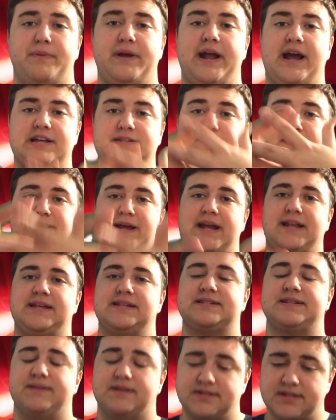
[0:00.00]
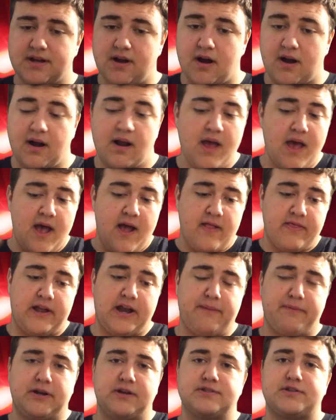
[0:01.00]
But as my dad gets in this car, the
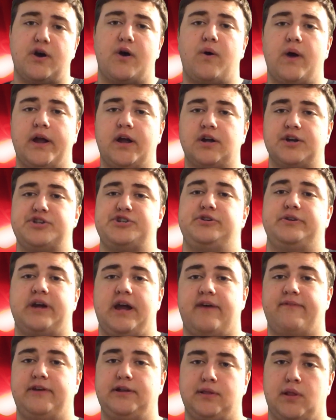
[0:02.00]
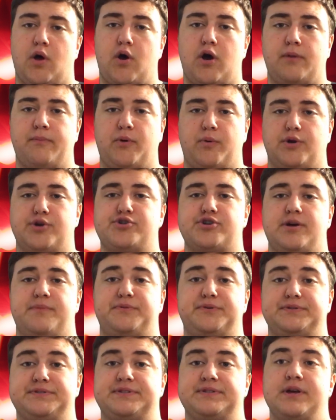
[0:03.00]
neighbor goes, oh, I heard you were having lawnmower
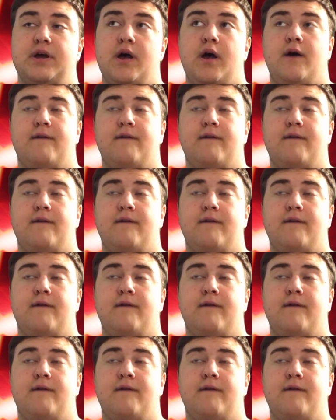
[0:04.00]
troubles.